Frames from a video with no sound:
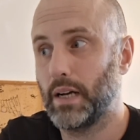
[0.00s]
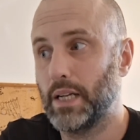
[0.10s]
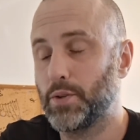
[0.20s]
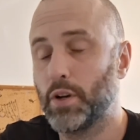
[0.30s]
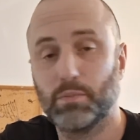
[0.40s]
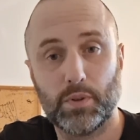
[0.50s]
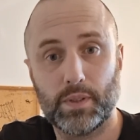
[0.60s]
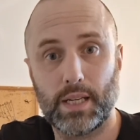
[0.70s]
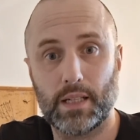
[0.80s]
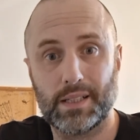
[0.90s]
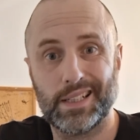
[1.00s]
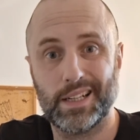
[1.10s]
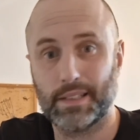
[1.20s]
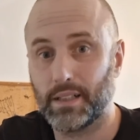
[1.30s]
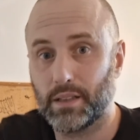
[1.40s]
Andrew Huberman takes
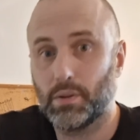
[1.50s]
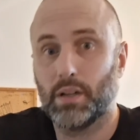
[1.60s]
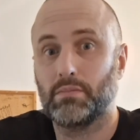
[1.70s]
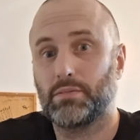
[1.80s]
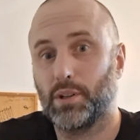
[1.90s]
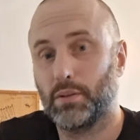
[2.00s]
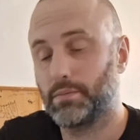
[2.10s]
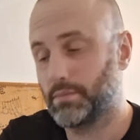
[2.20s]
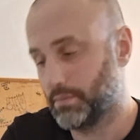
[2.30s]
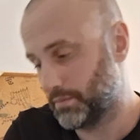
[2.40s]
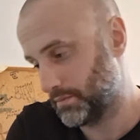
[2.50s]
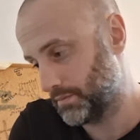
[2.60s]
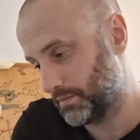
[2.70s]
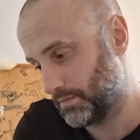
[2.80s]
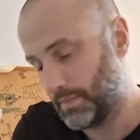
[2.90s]
TRT as well. So
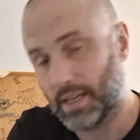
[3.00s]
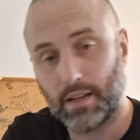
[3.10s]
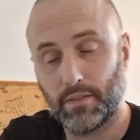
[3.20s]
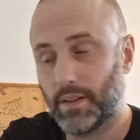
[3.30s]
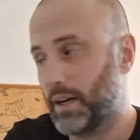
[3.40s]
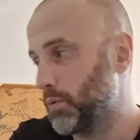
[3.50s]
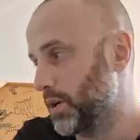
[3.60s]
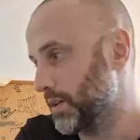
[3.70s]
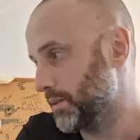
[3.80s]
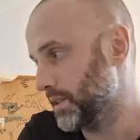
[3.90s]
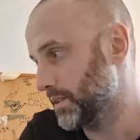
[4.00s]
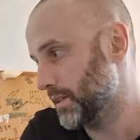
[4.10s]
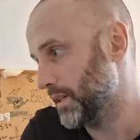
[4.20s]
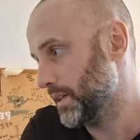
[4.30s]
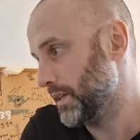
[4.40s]
make of that what you will.
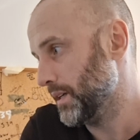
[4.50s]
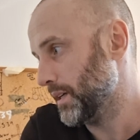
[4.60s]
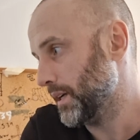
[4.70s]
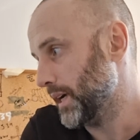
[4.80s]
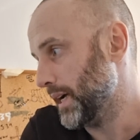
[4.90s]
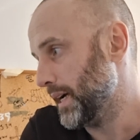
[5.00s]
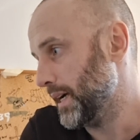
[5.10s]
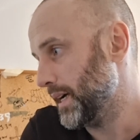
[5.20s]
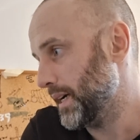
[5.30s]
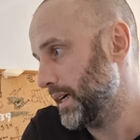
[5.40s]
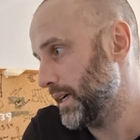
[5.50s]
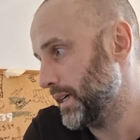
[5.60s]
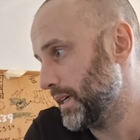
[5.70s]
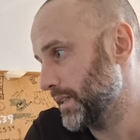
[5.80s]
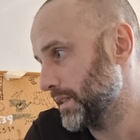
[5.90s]

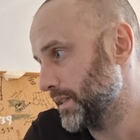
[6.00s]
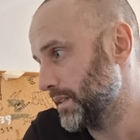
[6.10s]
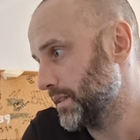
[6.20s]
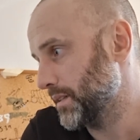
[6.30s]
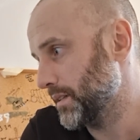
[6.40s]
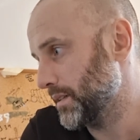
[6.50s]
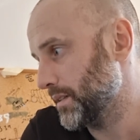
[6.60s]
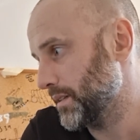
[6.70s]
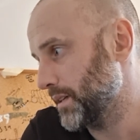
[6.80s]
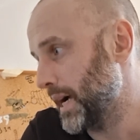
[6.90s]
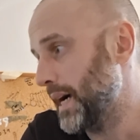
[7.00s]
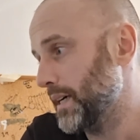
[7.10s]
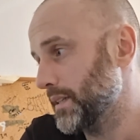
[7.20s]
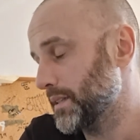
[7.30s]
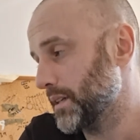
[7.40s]
Uh,
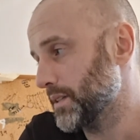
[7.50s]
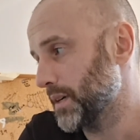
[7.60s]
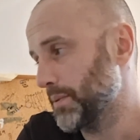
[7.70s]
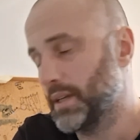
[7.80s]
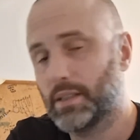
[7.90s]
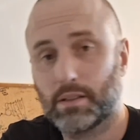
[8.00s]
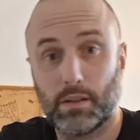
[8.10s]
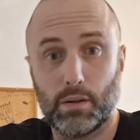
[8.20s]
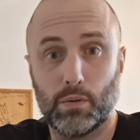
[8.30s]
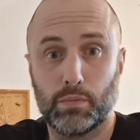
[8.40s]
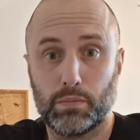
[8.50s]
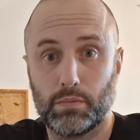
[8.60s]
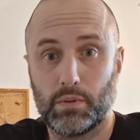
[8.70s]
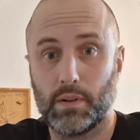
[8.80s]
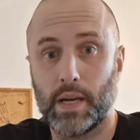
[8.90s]
and on top of this, so
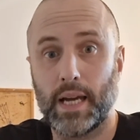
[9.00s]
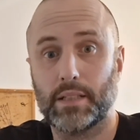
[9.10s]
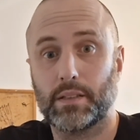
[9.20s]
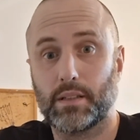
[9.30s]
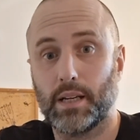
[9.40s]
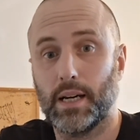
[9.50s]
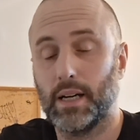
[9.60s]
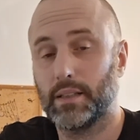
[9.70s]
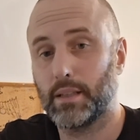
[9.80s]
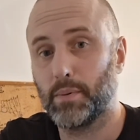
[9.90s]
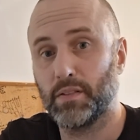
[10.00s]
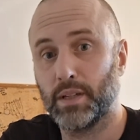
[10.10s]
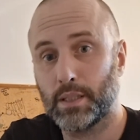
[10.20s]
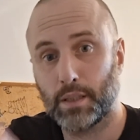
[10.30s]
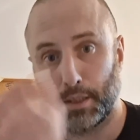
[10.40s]
I asked, uh, did a bit of
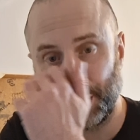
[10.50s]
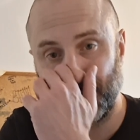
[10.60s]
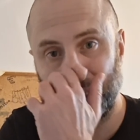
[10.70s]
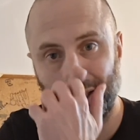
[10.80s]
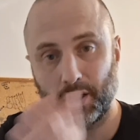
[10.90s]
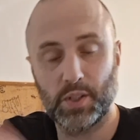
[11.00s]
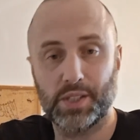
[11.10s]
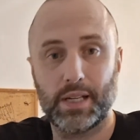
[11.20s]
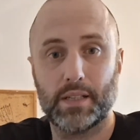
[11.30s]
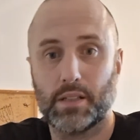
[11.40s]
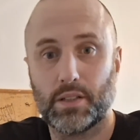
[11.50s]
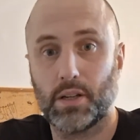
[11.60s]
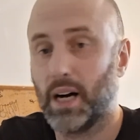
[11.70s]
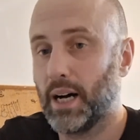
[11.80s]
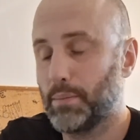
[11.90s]
research on
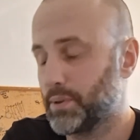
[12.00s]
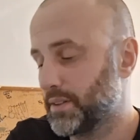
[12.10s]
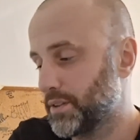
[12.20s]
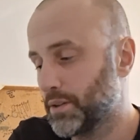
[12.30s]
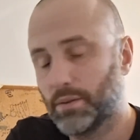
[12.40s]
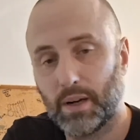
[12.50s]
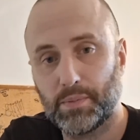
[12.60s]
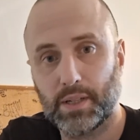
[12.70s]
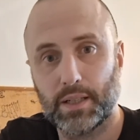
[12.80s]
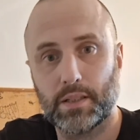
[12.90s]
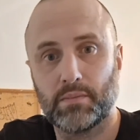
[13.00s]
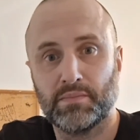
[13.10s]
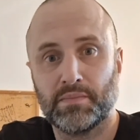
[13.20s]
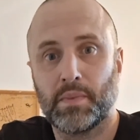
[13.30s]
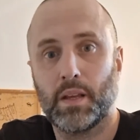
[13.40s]
consensus.app and a few other websites
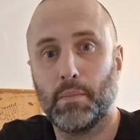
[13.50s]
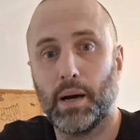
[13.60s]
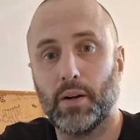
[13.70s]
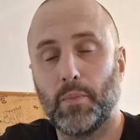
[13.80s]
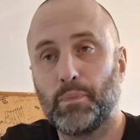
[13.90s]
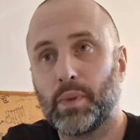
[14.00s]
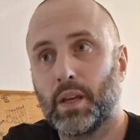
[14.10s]
about